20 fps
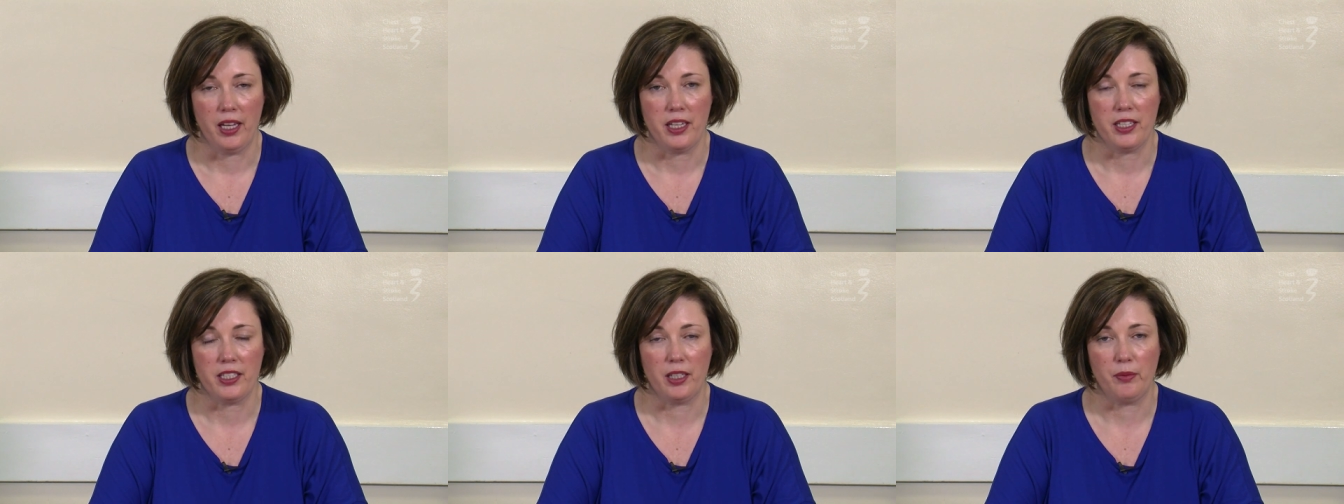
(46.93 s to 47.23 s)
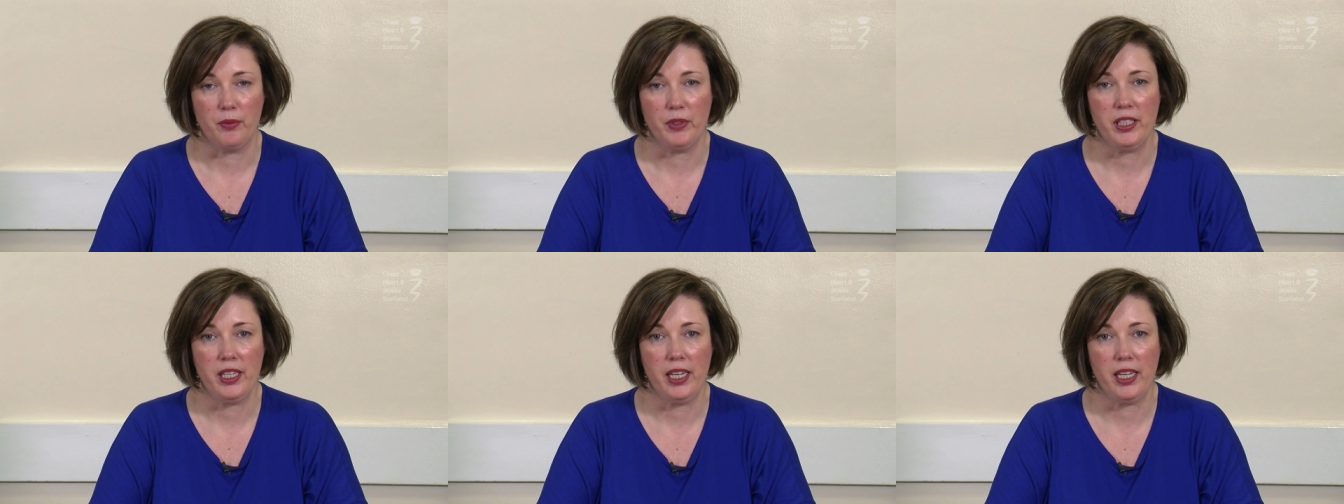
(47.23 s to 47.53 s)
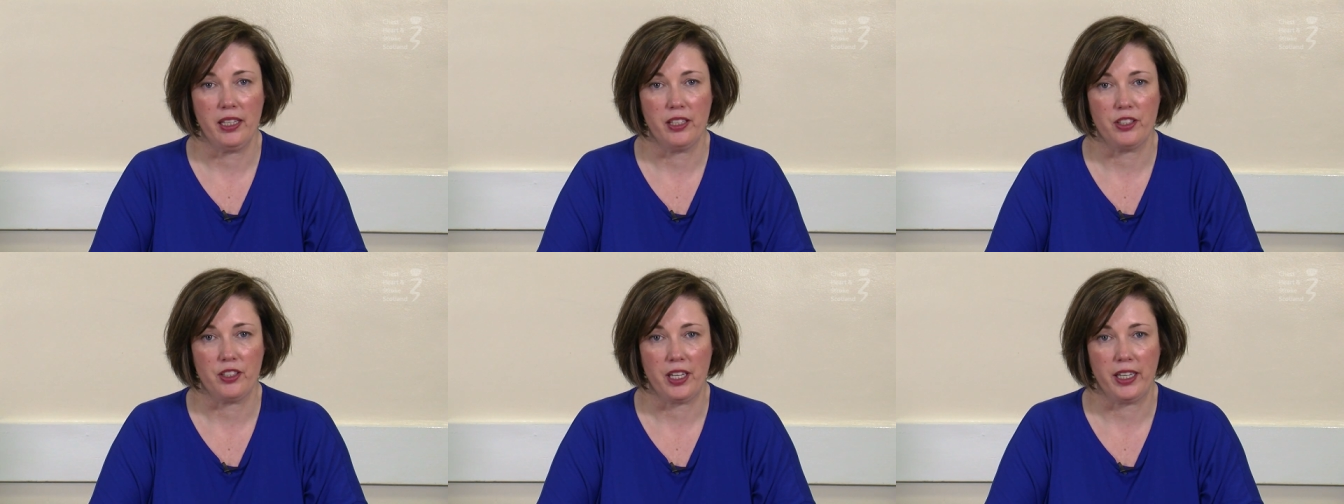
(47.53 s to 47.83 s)
Some
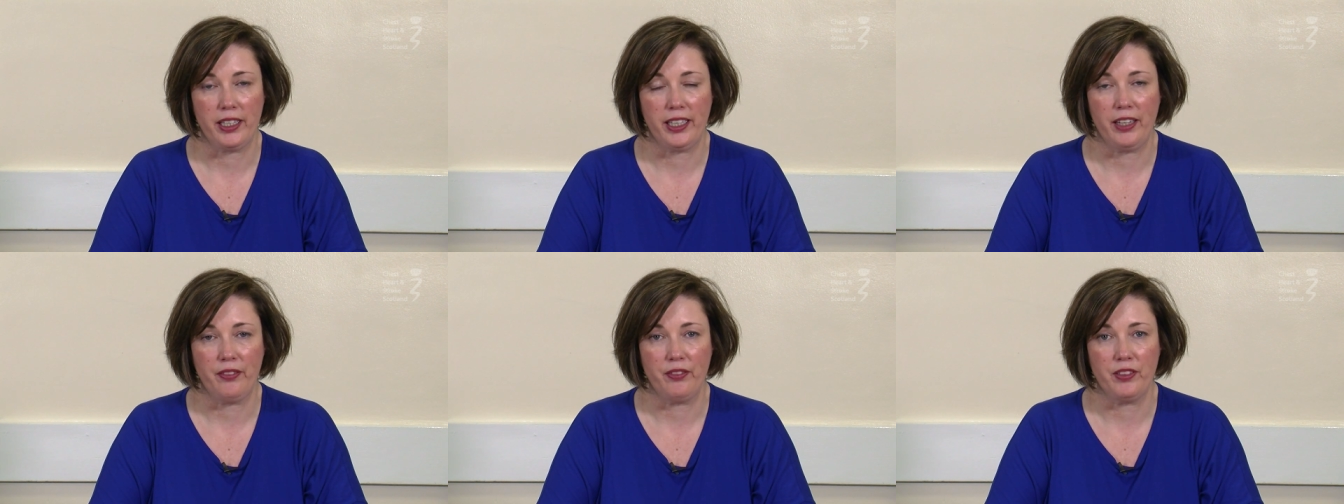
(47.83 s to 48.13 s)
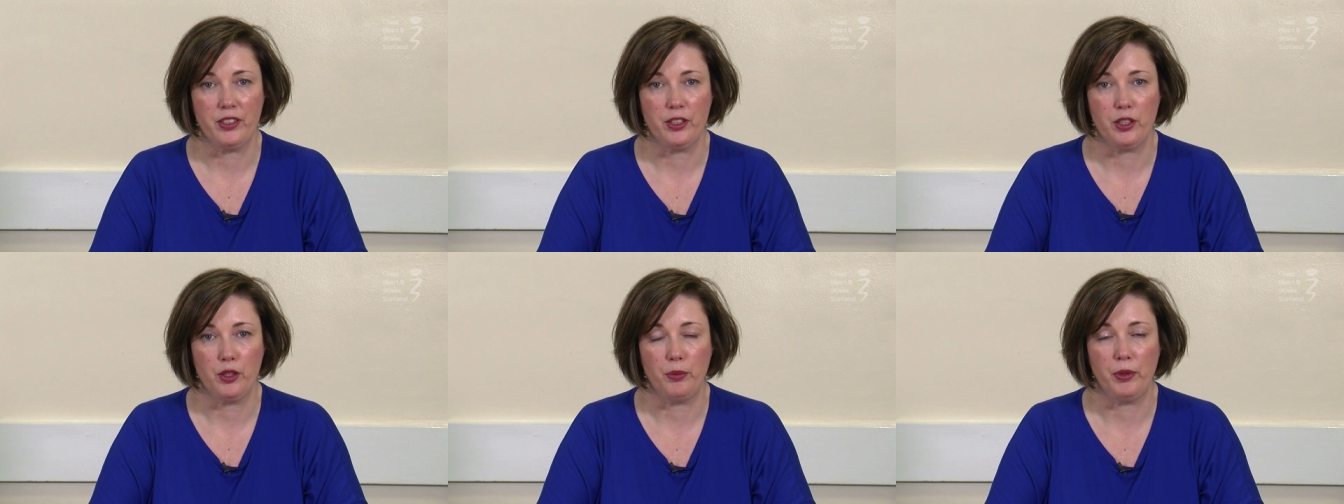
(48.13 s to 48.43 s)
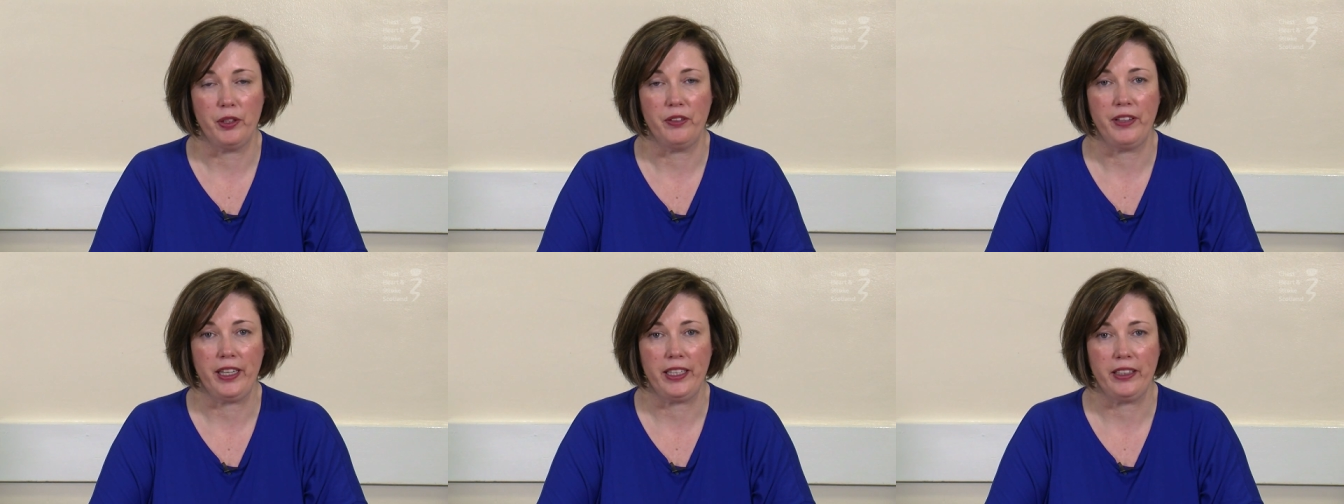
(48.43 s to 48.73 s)
inhalers are given to
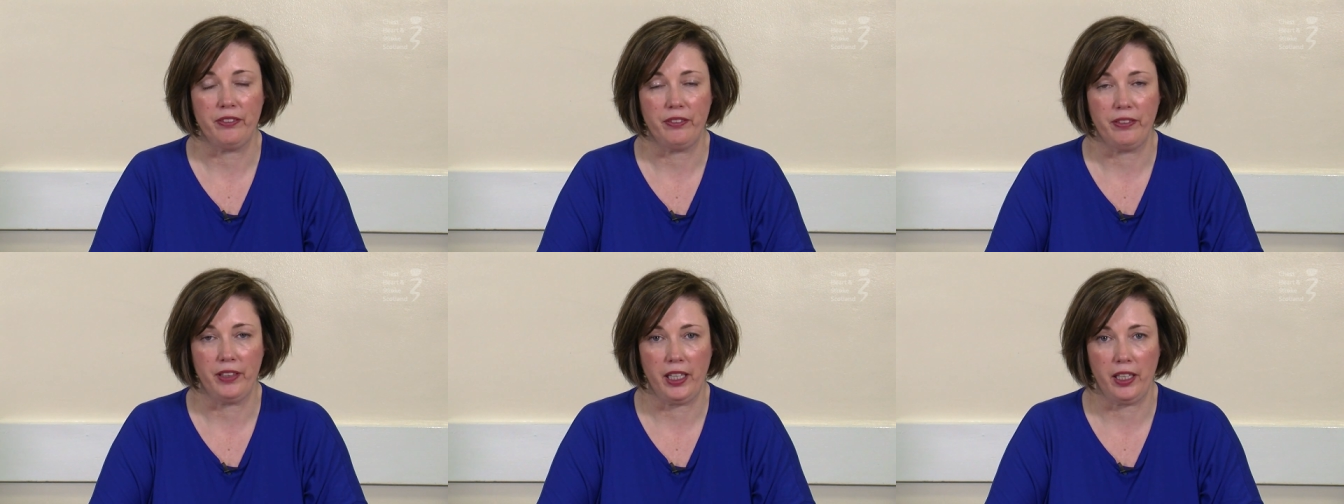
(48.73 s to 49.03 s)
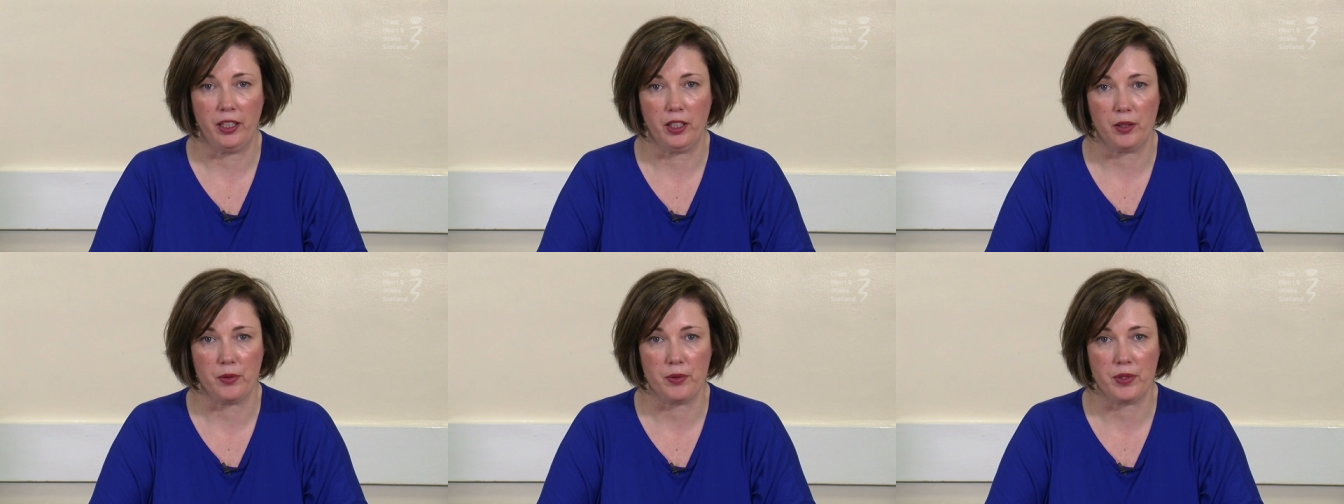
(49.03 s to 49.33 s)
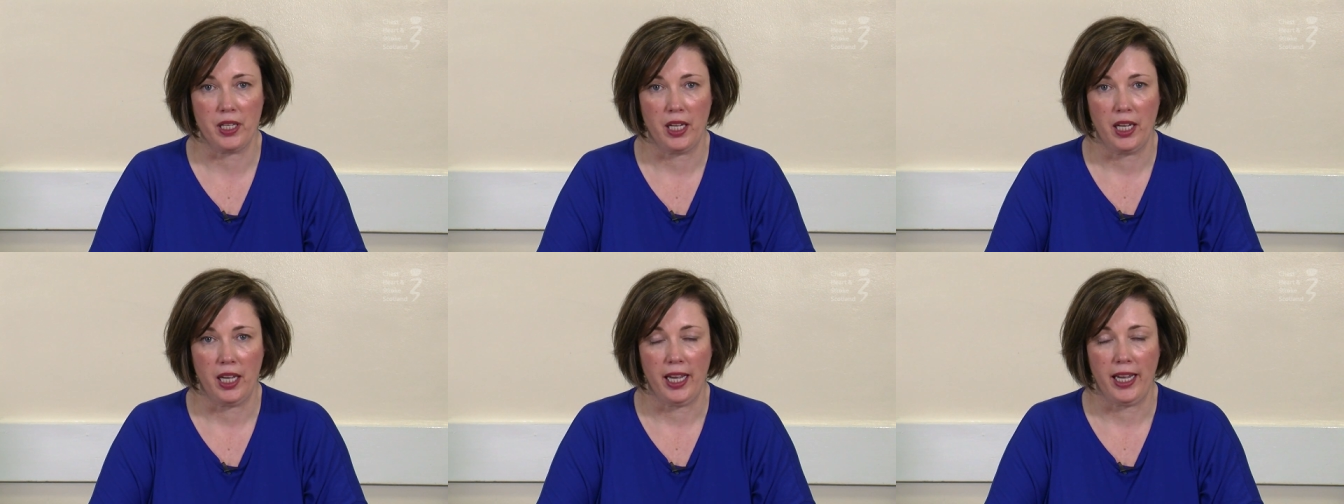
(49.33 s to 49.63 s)
prevent
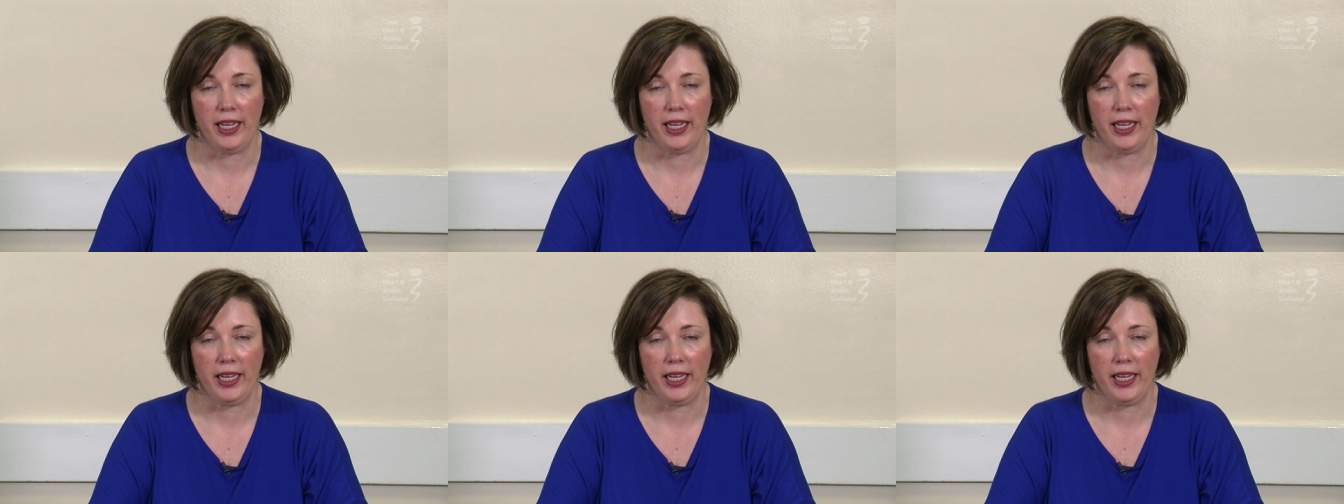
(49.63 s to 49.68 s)
flare-ups